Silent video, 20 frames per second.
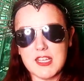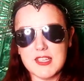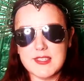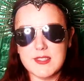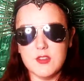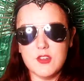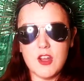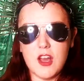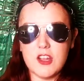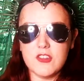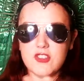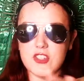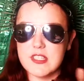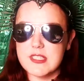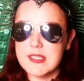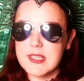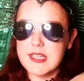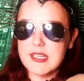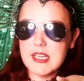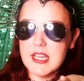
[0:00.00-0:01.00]
So not
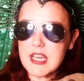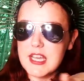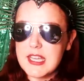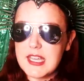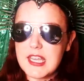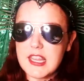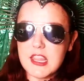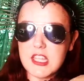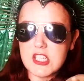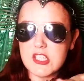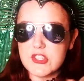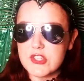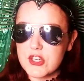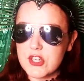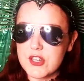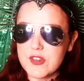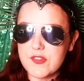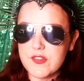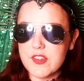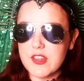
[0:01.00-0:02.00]
just like in the
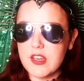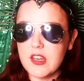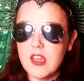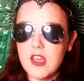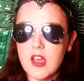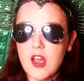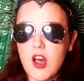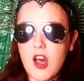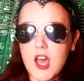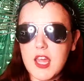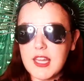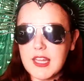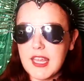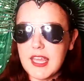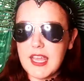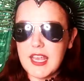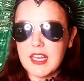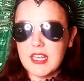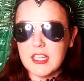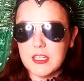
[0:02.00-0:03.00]
surf and on
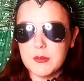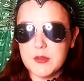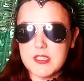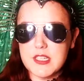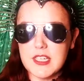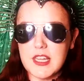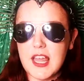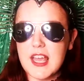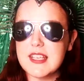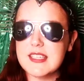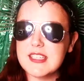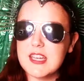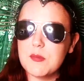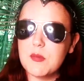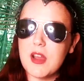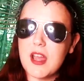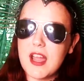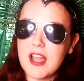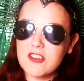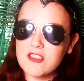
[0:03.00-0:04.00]
land like we did last time, we're
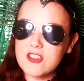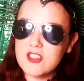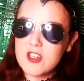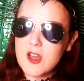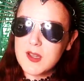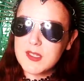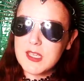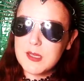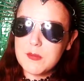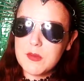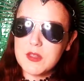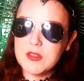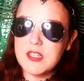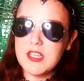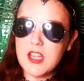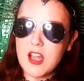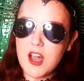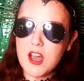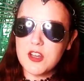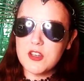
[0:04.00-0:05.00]
actually talking about the
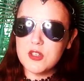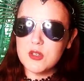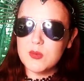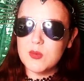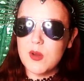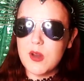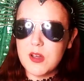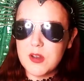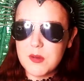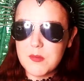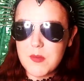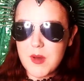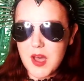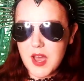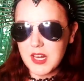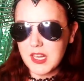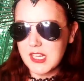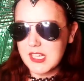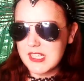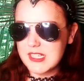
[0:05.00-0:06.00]
underwater
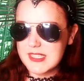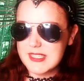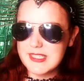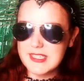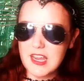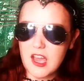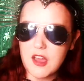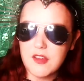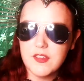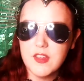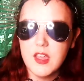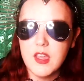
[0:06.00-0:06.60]
modeling stuff.